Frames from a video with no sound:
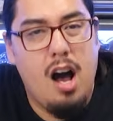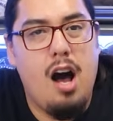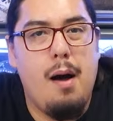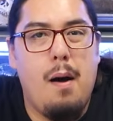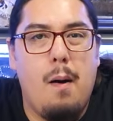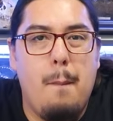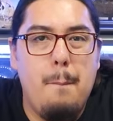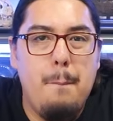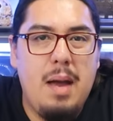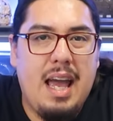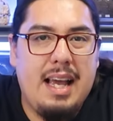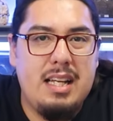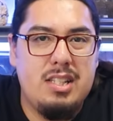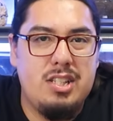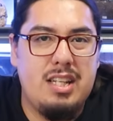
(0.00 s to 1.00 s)
an
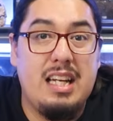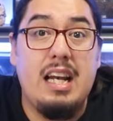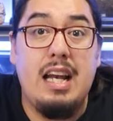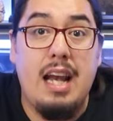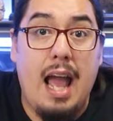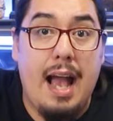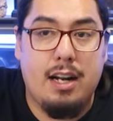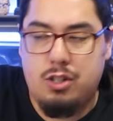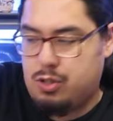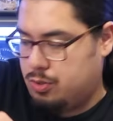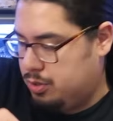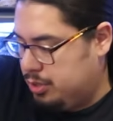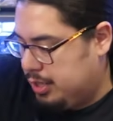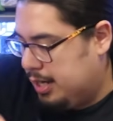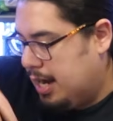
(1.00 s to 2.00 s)
amazing
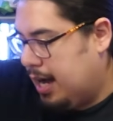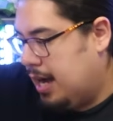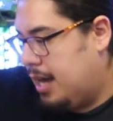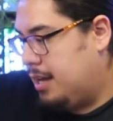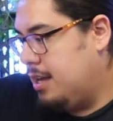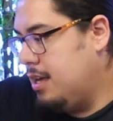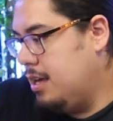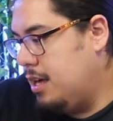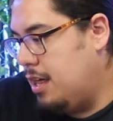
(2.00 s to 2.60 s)
natural looking hide.